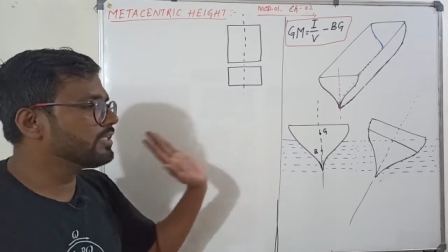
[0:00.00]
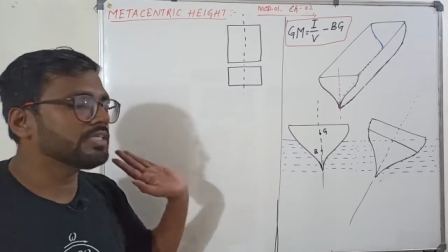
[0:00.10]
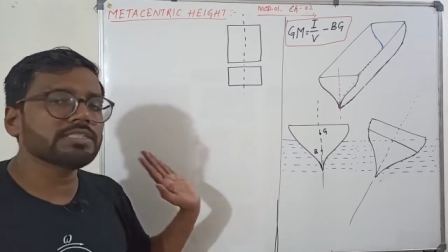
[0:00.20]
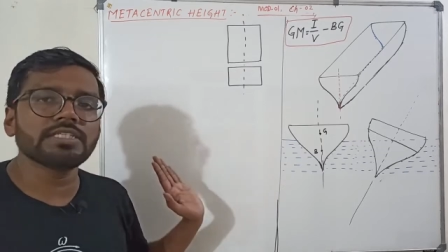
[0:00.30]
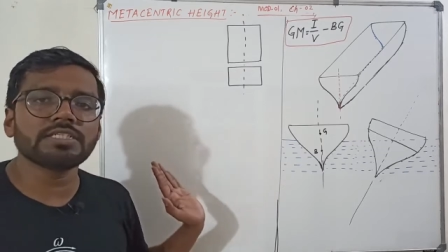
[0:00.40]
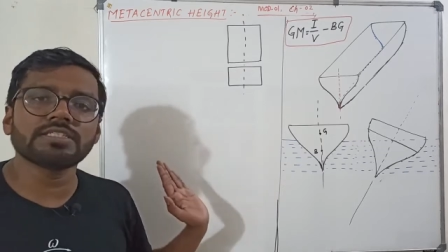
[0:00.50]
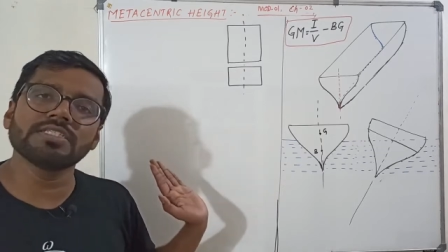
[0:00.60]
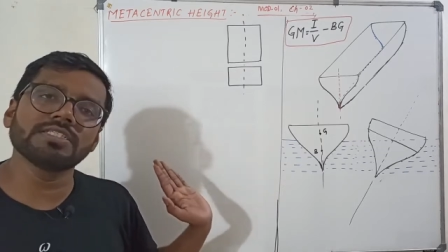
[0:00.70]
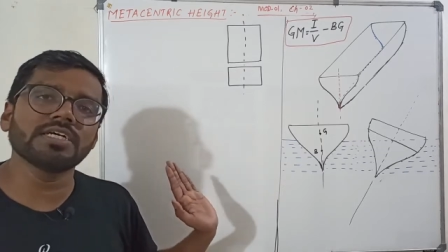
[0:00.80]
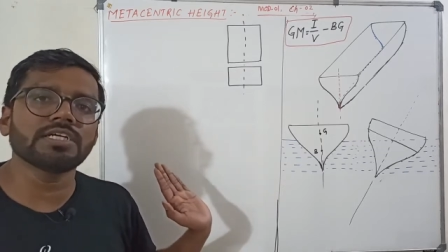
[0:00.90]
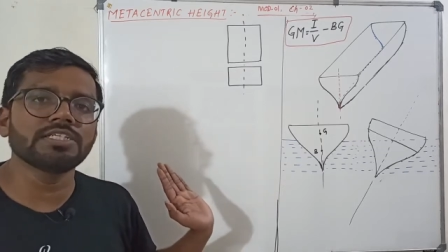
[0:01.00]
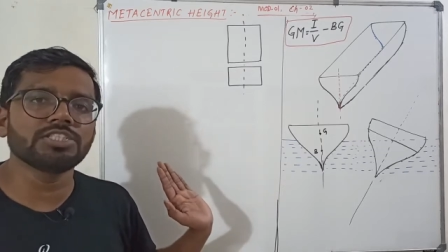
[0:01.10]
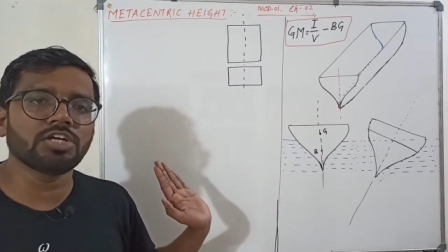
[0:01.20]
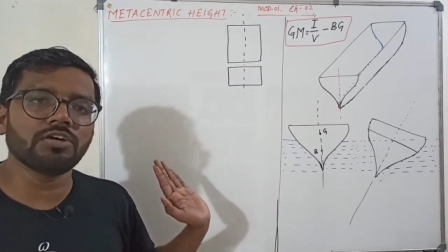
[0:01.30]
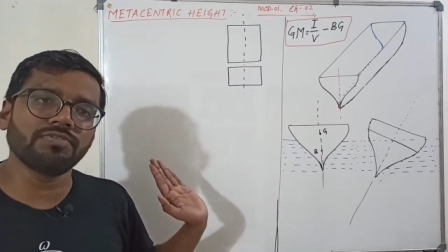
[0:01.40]
it is in, this is the
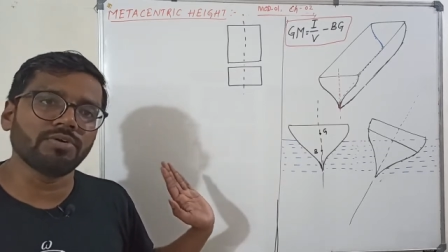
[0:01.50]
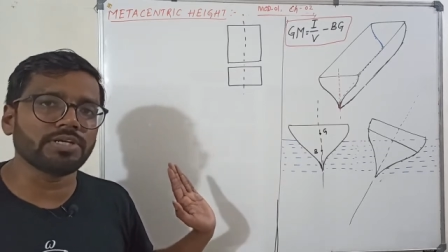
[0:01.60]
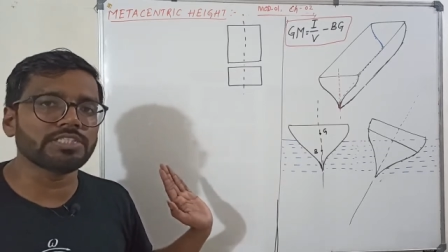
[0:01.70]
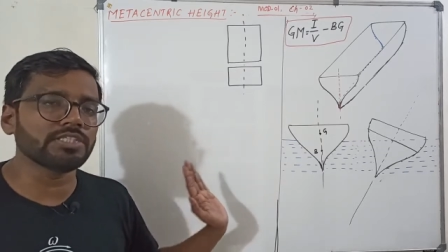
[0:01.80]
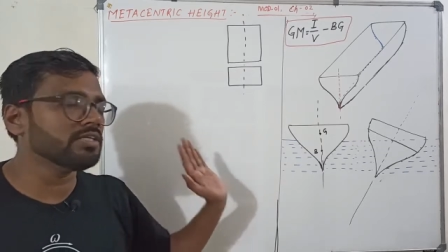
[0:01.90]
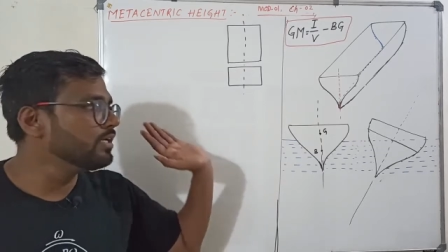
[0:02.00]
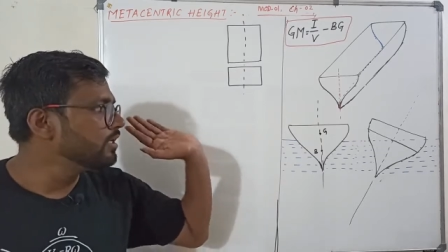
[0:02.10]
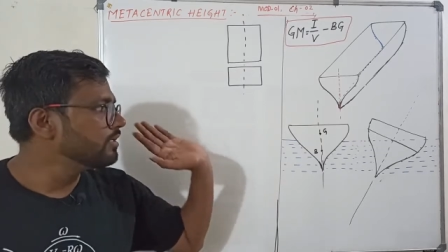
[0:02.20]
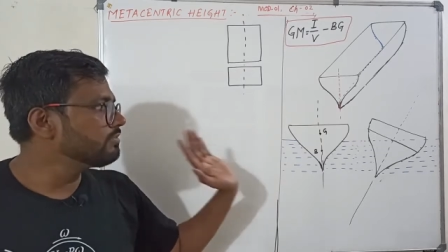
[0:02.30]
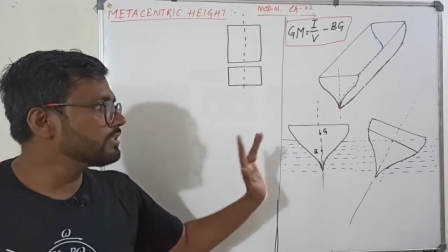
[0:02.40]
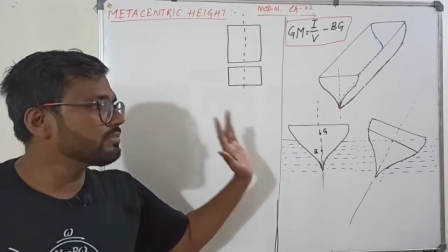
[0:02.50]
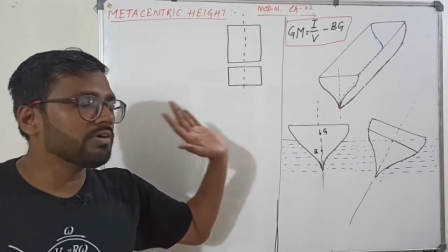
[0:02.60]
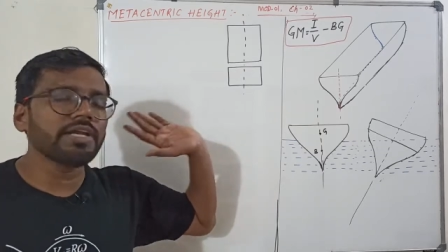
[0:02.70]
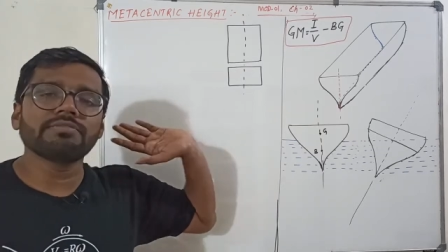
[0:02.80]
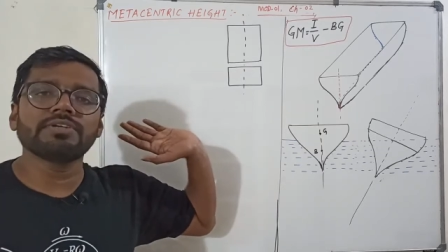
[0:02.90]
condition of flotation
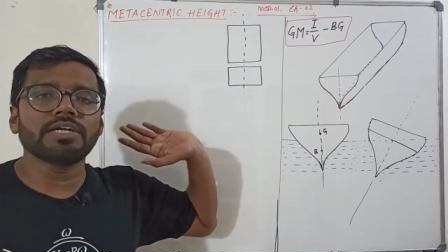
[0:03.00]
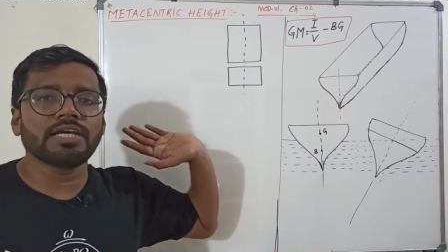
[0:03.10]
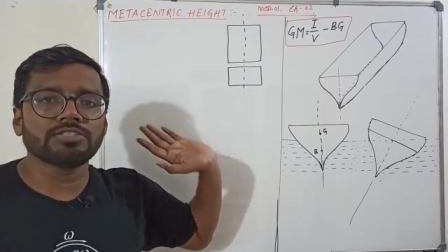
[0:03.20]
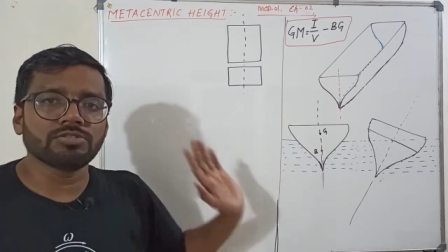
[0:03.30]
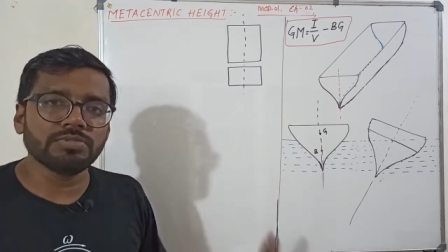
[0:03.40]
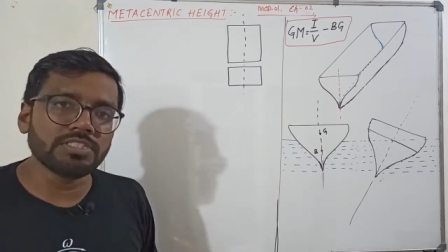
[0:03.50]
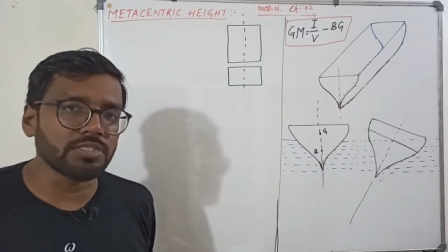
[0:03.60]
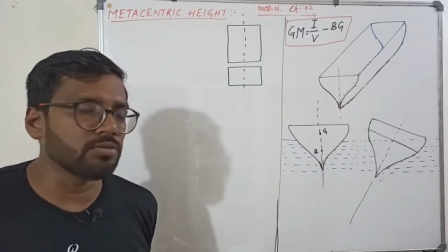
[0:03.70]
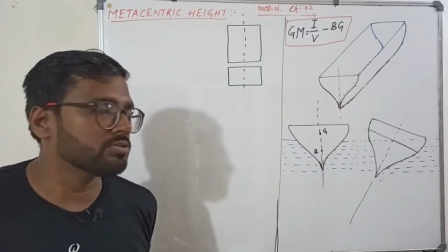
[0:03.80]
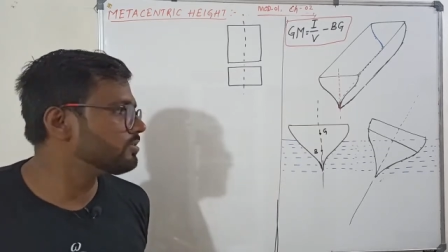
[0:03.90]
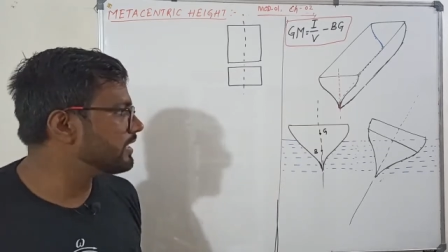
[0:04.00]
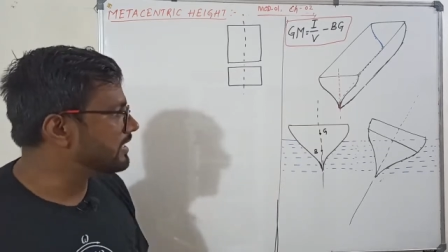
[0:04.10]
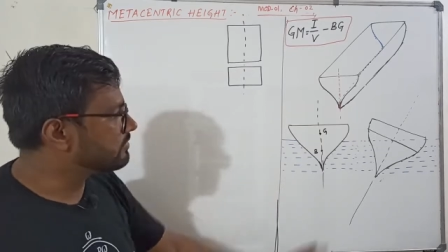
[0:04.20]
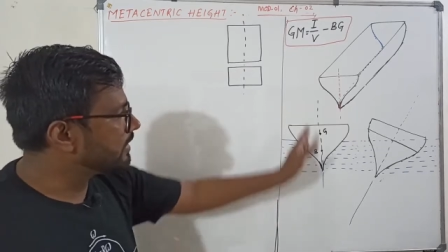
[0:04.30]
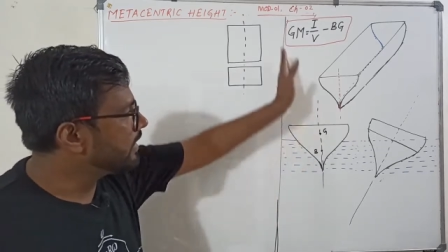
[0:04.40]
where F net has to be 0. So
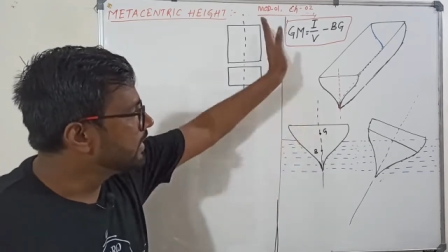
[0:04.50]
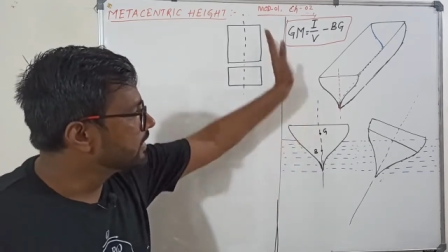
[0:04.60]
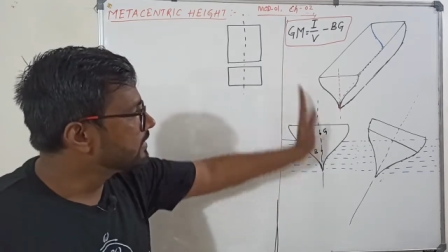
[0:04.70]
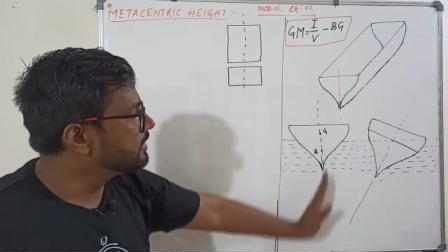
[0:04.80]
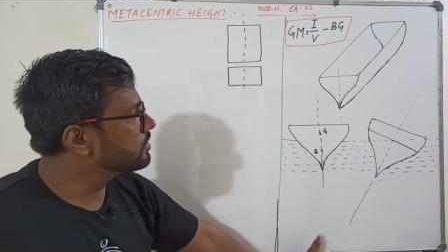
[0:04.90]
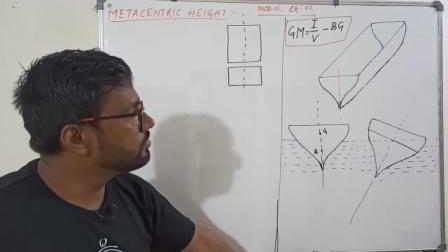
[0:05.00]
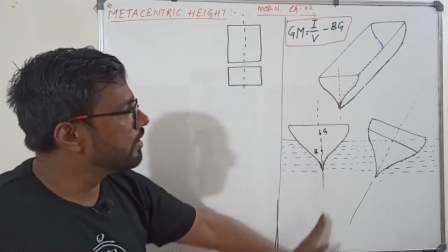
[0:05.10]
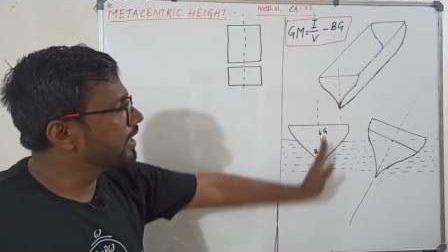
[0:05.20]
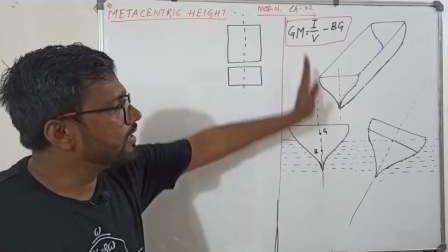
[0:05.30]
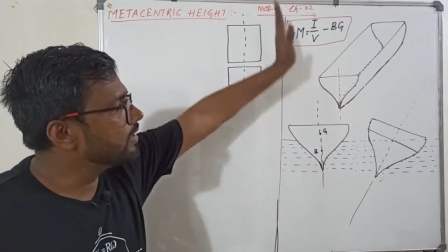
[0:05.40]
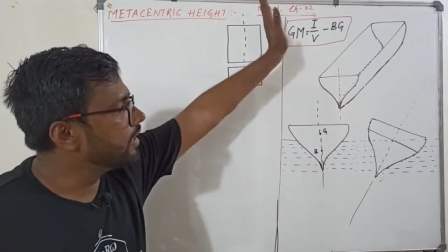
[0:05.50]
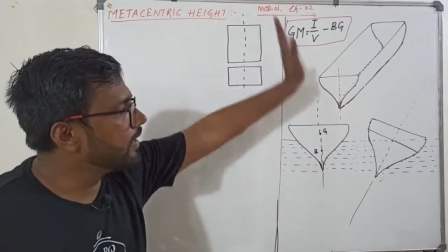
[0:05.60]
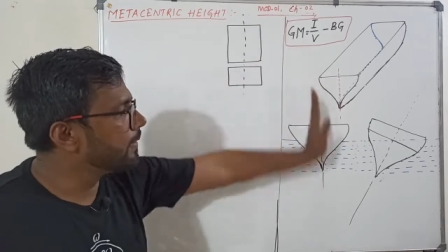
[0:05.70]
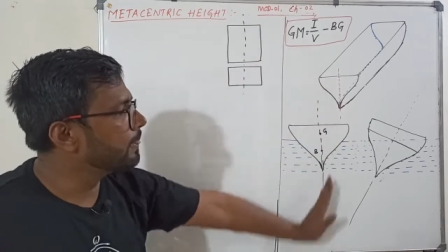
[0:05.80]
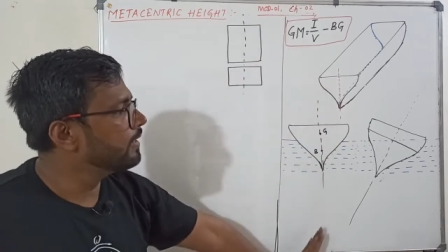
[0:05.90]
that's why these two
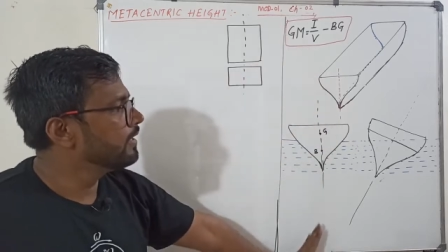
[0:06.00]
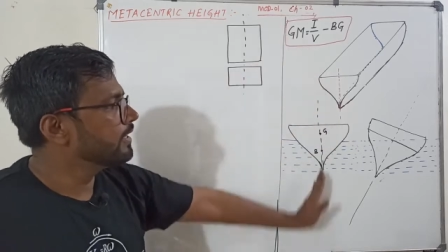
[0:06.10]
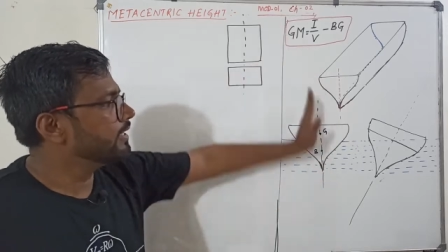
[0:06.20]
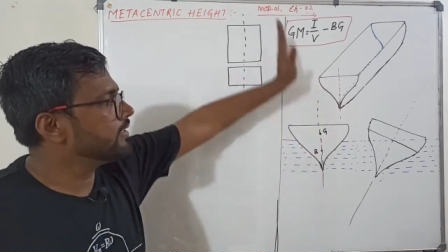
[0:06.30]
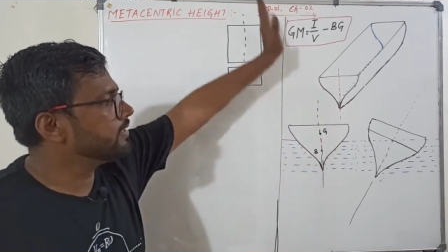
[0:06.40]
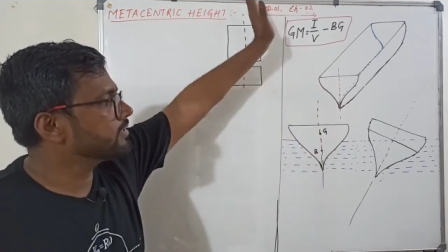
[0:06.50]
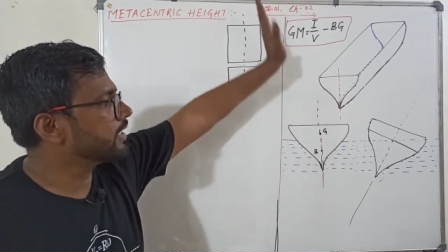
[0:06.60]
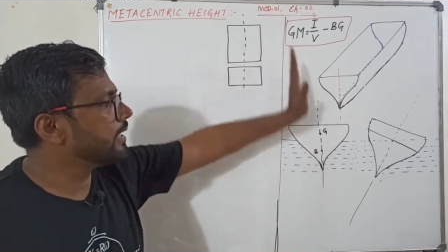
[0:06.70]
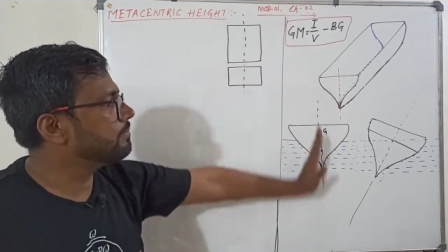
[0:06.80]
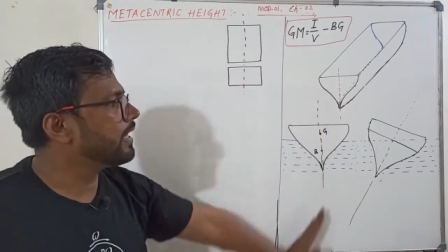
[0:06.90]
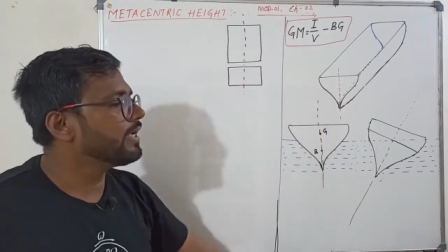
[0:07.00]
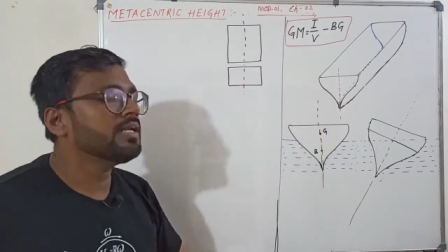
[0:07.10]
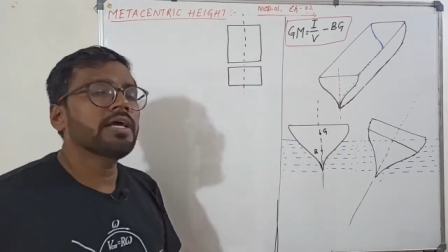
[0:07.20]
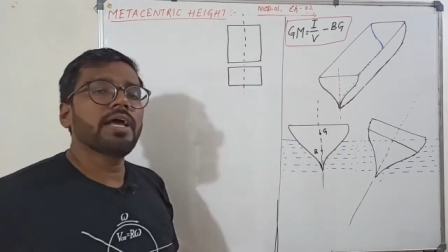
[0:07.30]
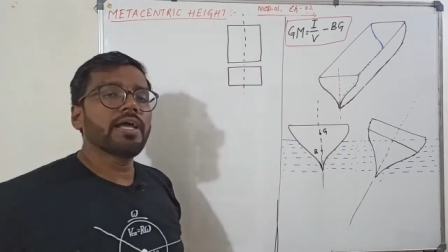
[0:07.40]
are in same line.